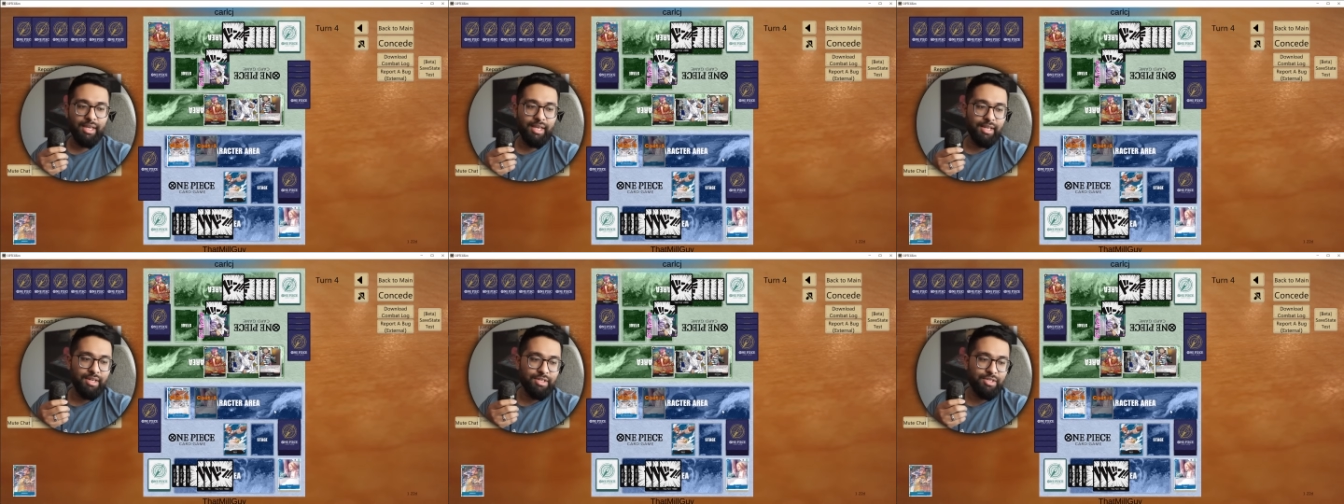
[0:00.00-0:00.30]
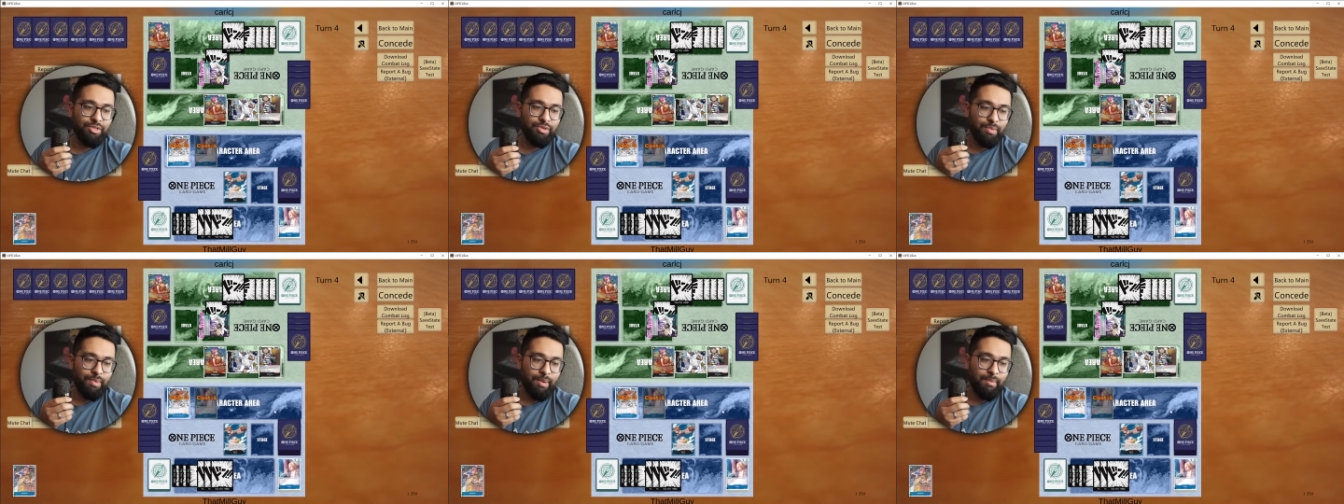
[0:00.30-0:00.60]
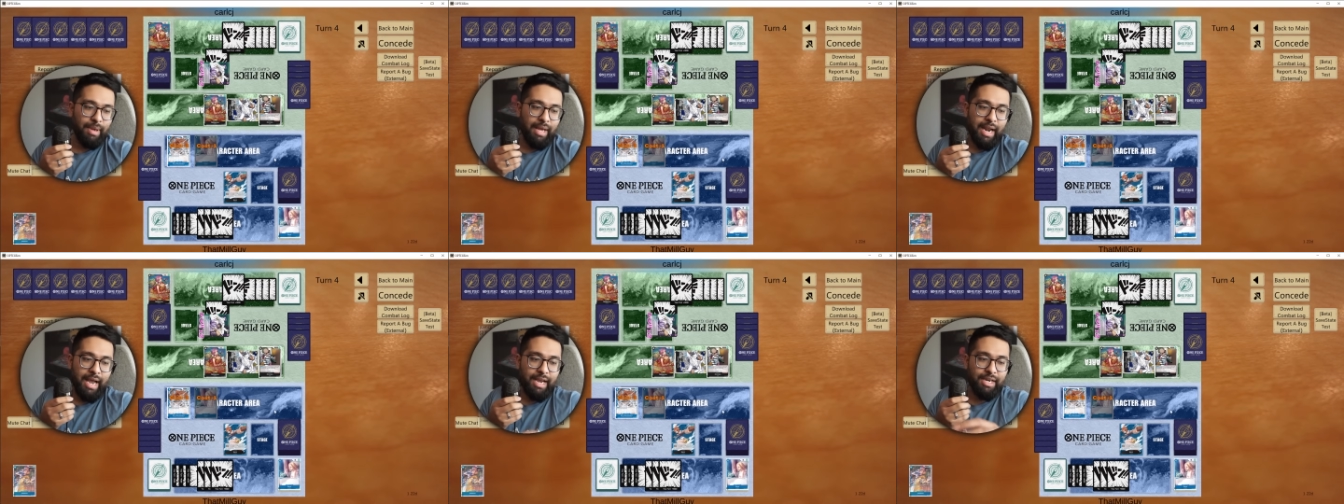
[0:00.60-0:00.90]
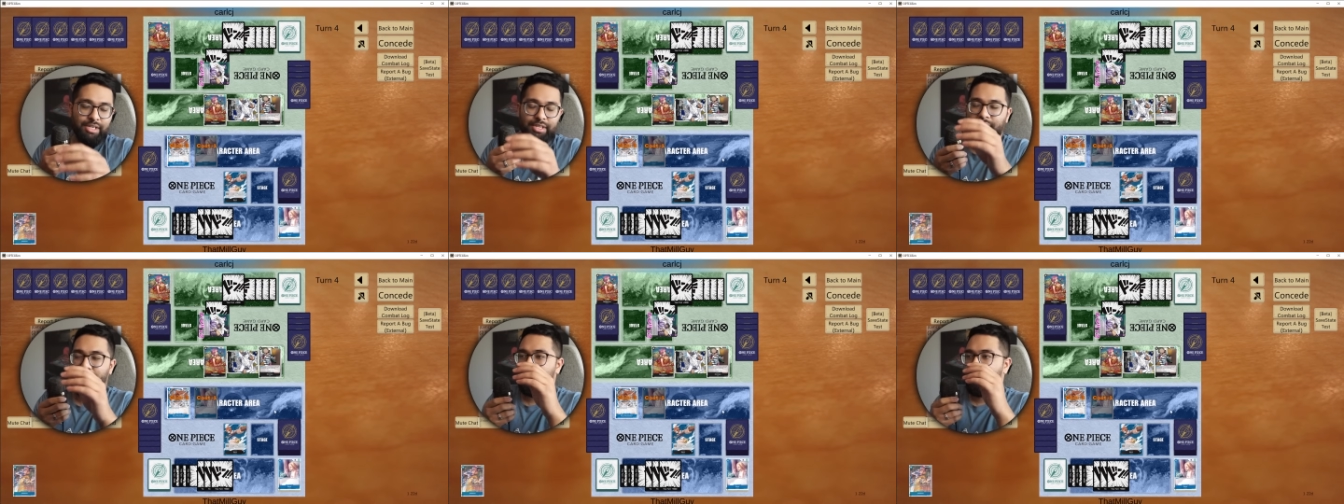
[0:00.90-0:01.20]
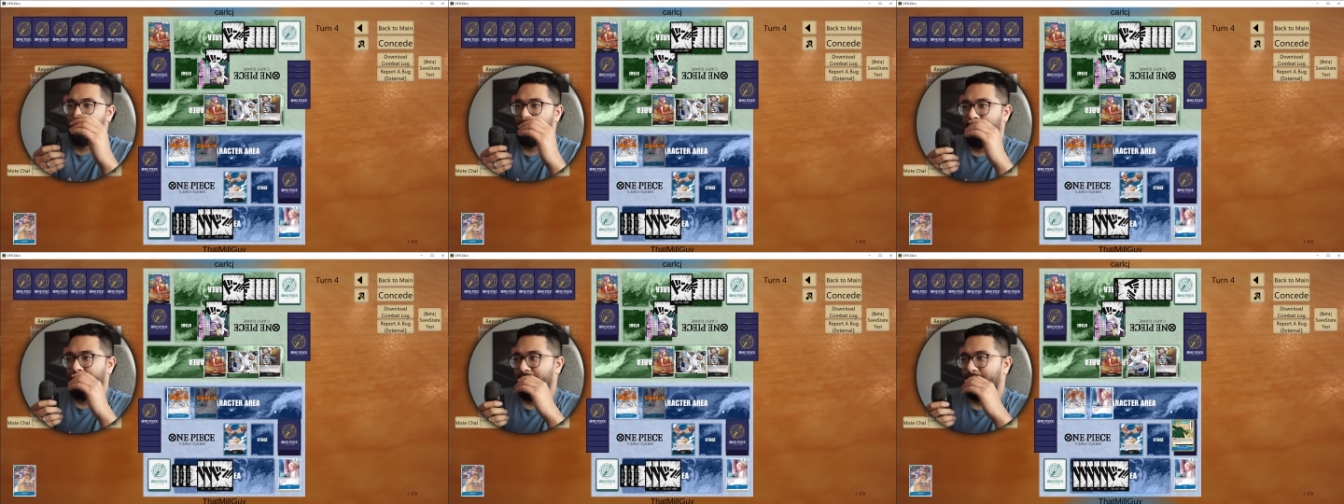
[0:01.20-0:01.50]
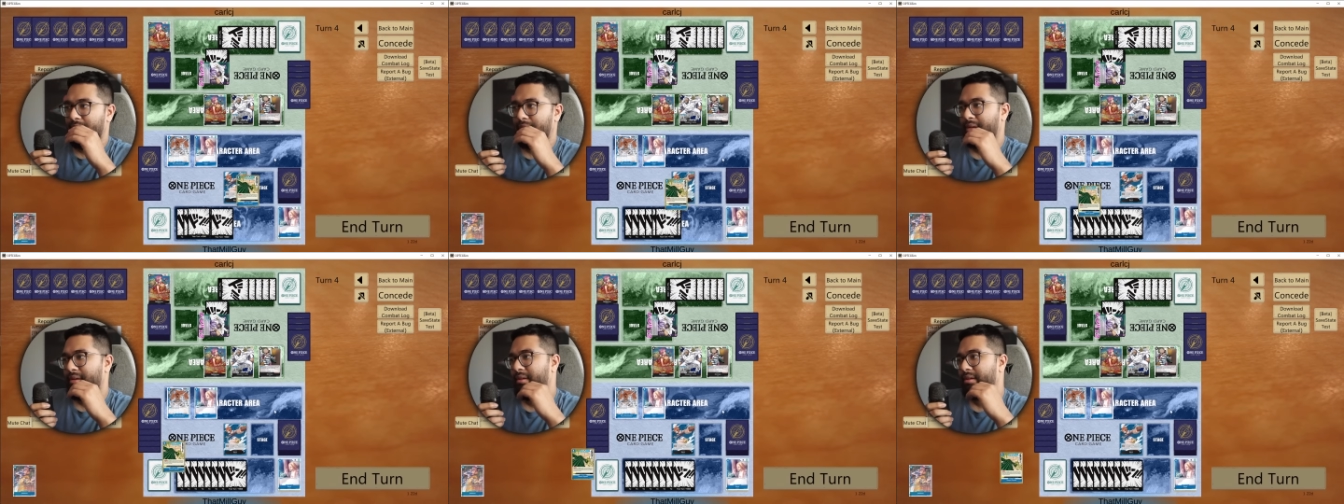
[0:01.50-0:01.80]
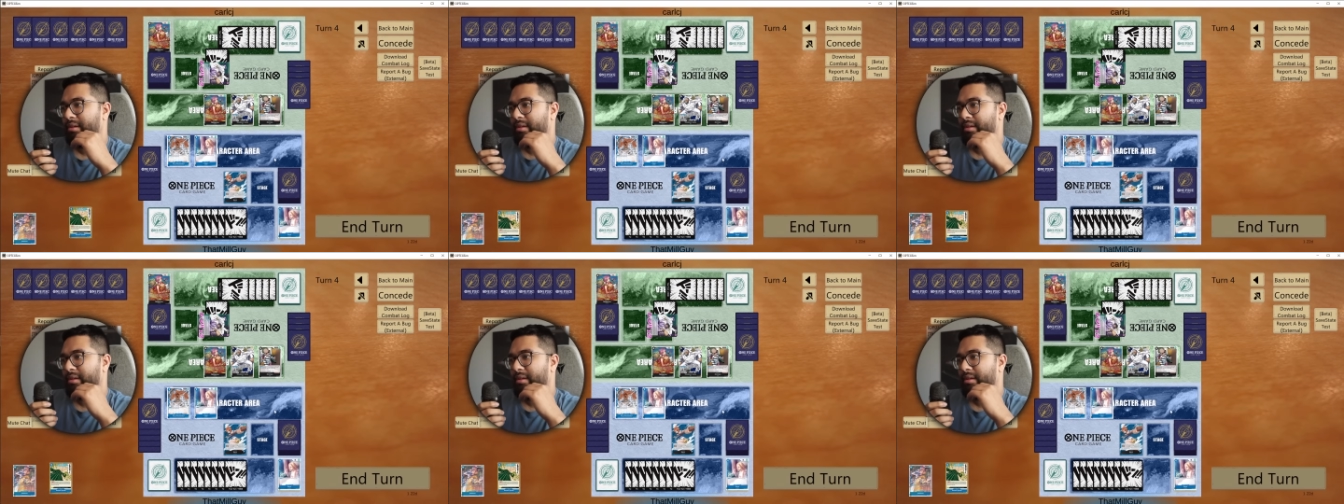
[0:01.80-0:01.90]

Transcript: Inazuma might actually be